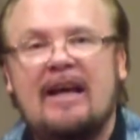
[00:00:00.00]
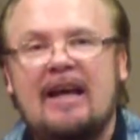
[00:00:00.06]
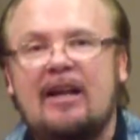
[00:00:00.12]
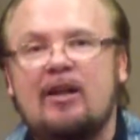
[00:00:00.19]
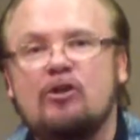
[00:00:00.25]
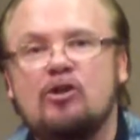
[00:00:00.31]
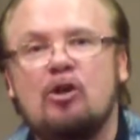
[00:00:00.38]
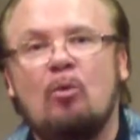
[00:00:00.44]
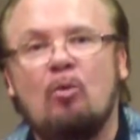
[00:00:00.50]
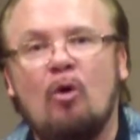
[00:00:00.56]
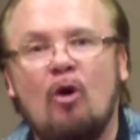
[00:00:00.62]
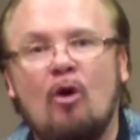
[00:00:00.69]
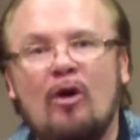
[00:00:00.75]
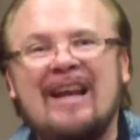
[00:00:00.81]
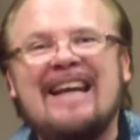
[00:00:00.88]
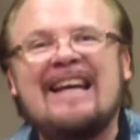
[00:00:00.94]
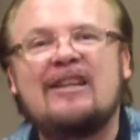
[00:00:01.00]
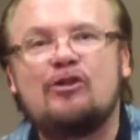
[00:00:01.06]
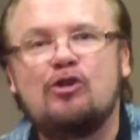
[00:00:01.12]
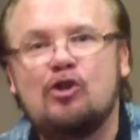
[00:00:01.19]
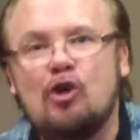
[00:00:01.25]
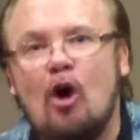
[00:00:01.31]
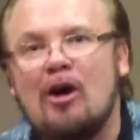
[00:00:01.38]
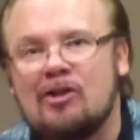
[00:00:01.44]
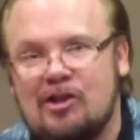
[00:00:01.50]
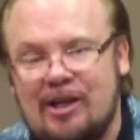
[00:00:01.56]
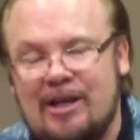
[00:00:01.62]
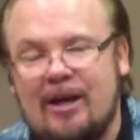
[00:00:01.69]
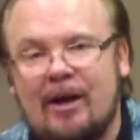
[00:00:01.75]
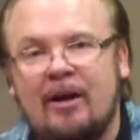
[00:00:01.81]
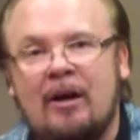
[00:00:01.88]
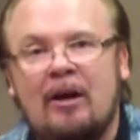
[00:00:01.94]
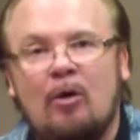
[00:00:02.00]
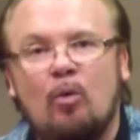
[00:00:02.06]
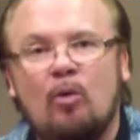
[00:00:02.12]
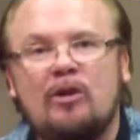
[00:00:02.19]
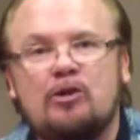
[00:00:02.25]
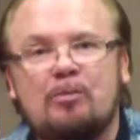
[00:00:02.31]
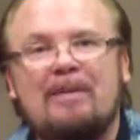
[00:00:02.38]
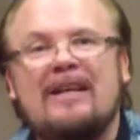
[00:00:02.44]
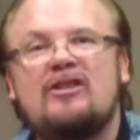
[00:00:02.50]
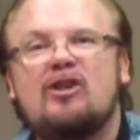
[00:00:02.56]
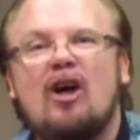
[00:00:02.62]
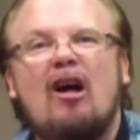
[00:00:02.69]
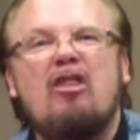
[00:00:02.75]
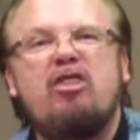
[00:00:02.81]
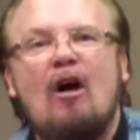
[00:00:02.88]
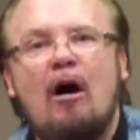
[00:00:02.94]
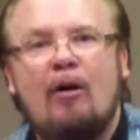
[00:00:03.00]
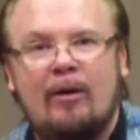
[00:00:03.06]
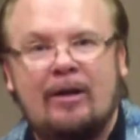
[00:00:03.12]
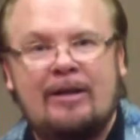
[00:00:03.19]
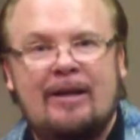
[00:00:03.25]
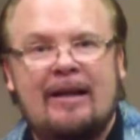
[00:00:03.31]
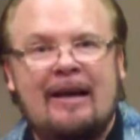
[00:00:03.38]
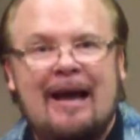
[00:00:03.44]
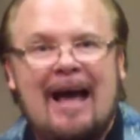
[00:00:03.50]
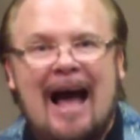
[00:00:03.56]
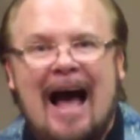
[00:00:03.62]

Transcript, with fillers: It is the word exousia, which means authority.